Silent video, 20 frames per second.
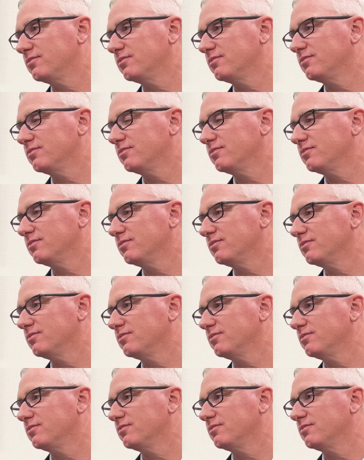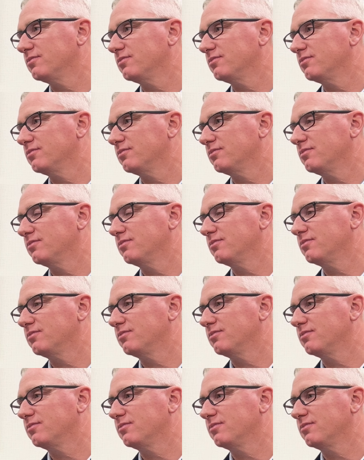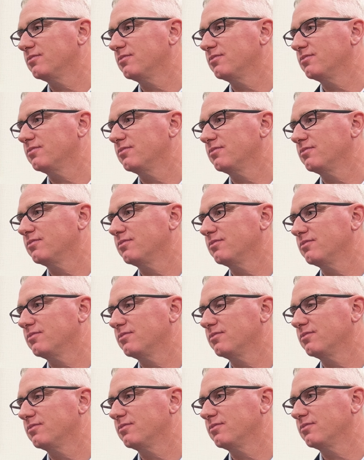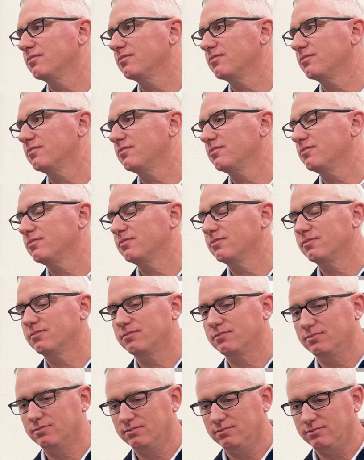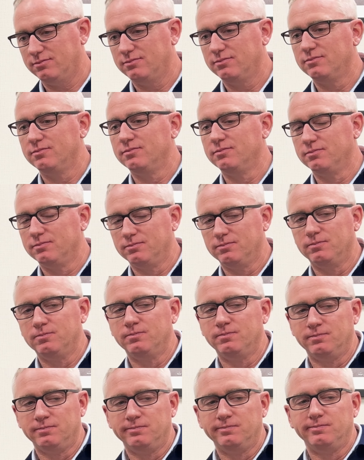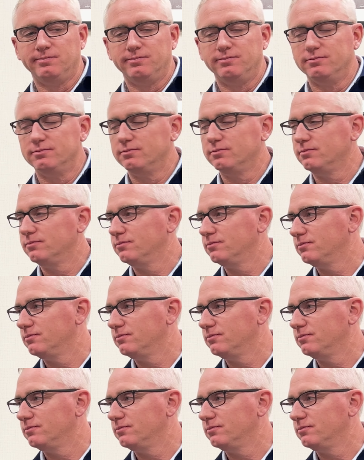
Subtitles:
No words are spoken by the person on screen.